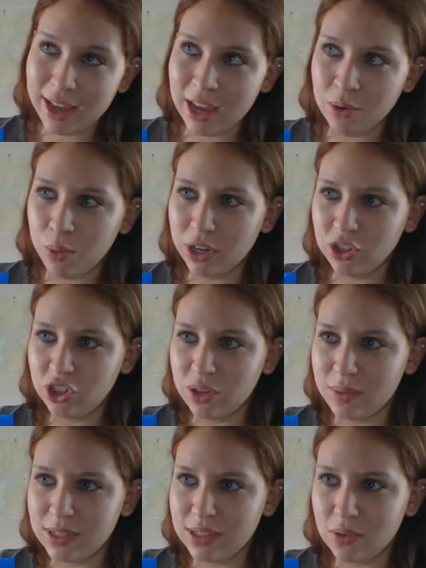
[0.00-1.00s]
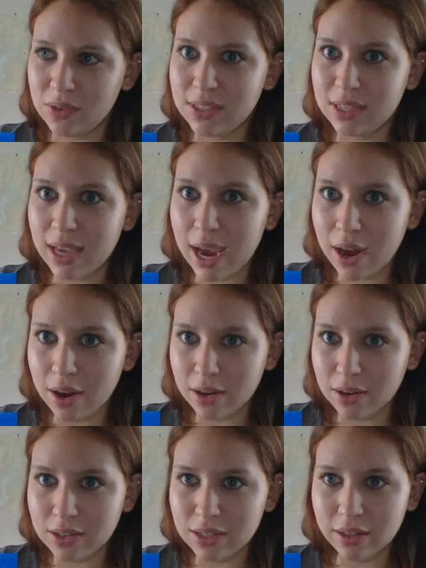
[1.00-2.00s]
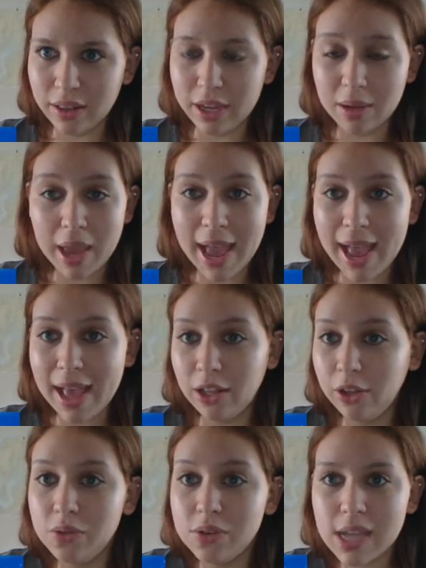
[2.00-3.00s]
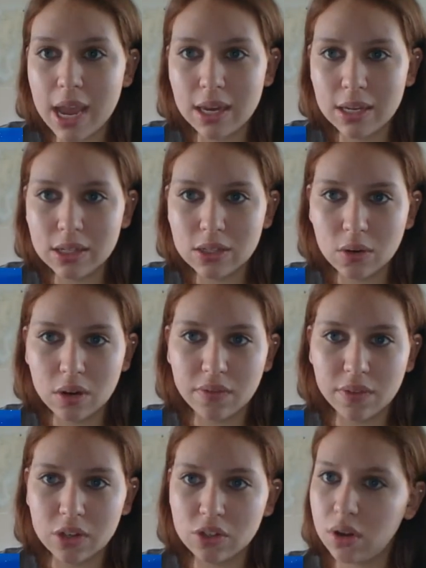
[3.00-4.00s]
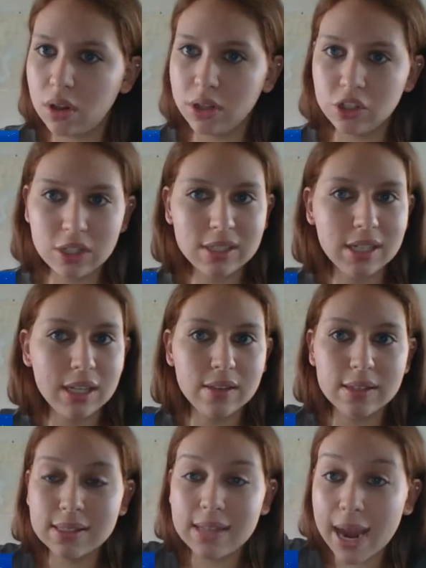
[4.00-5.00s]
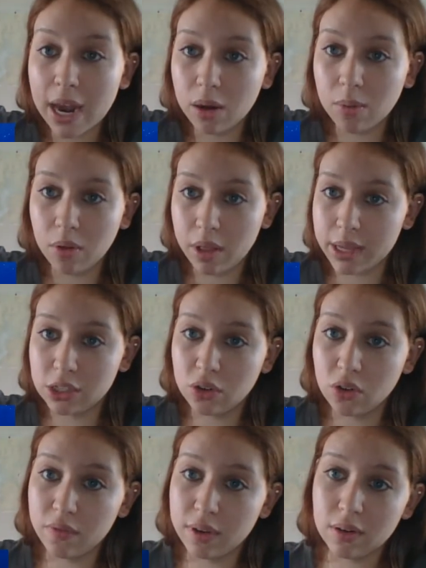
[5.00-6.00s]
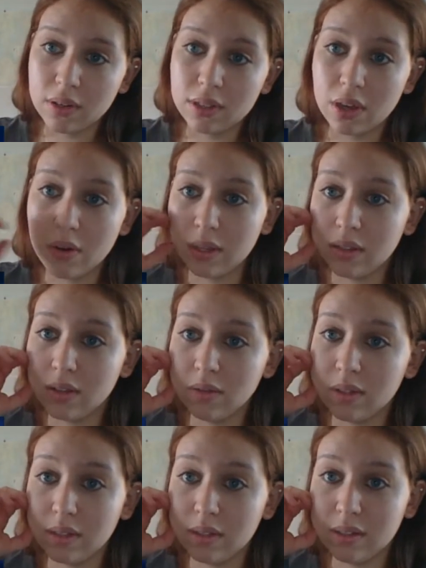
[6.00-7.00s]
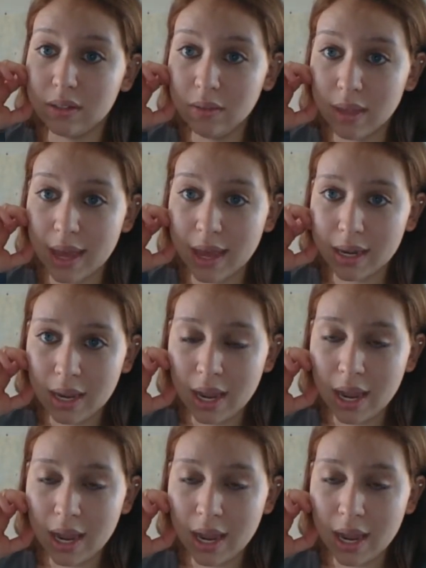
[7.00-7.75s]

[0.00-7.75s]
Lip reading: and when she was so scared to like lose any sort of control, and she's seeing these terrible ends Kuvira is going to do that,